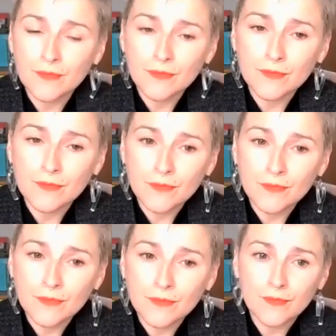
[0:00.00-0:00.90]

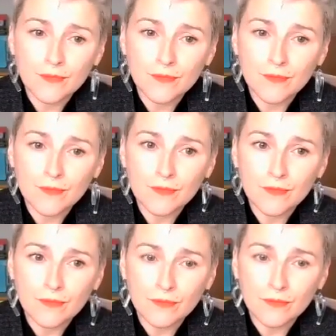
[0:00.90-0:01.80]

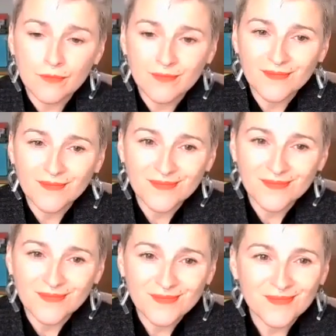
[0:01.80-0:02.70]

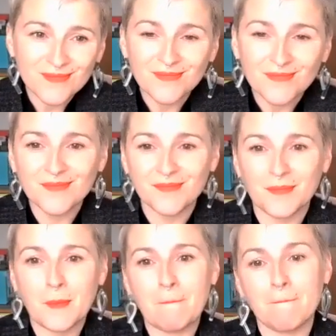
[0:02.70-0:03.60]

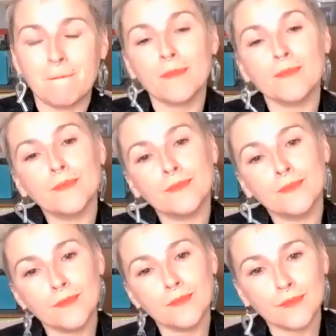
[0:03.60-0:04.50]

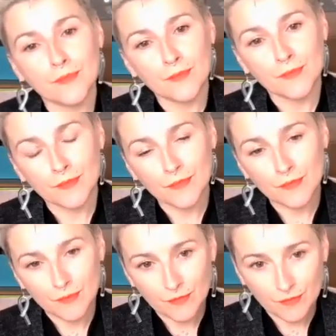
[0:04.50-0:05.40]

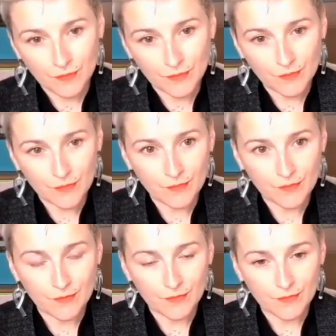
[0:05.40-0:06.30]

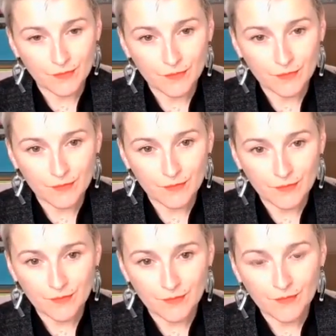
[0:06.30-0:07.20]

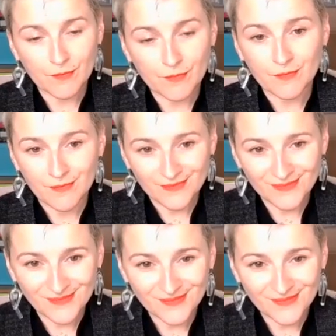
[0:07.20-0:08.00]
The person shown says nothing.